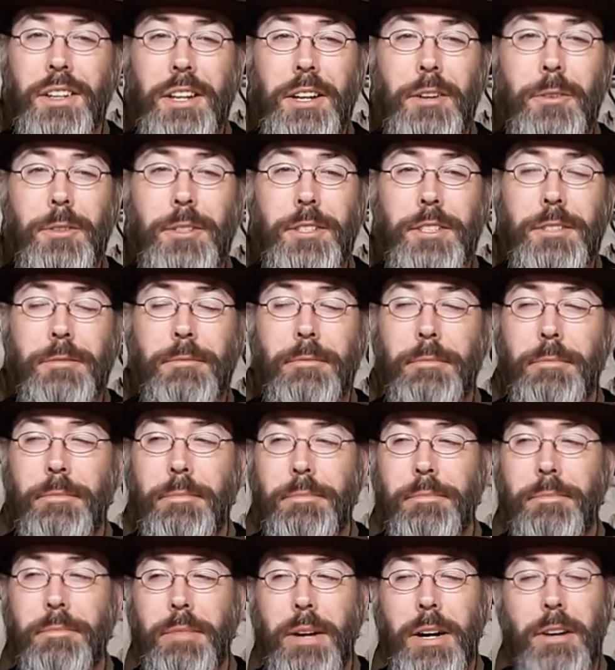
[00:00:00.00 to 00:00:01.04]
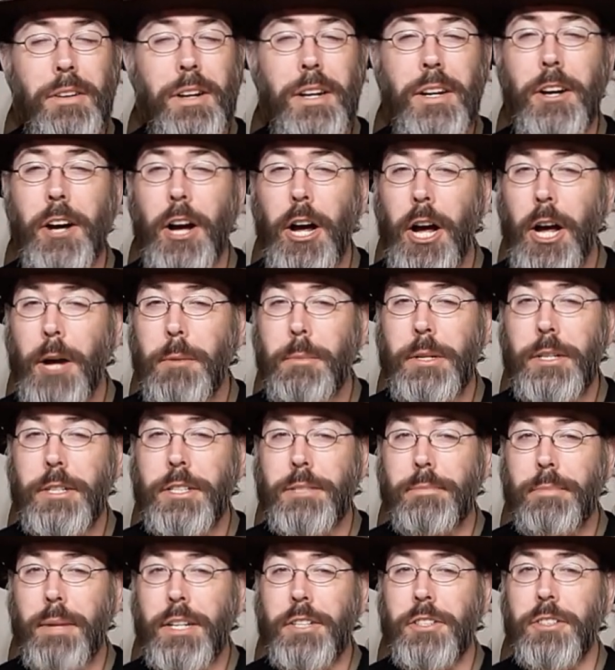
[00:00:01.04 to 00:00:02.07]
it was very common,
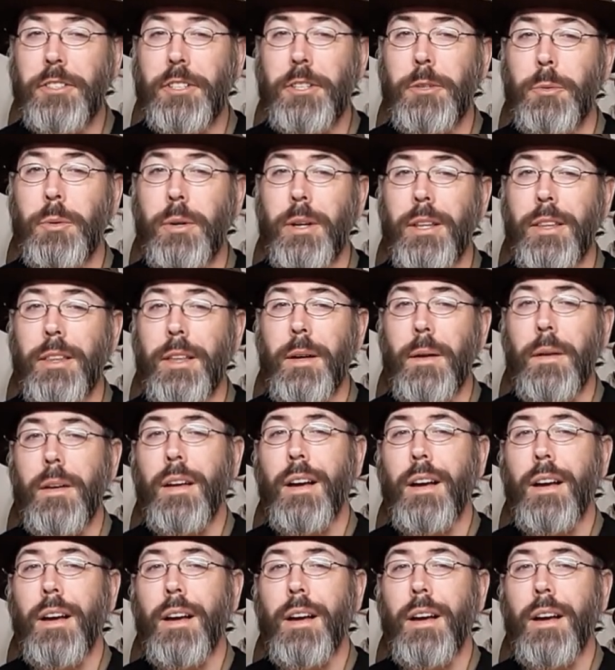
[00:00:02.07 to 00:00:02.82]
especially with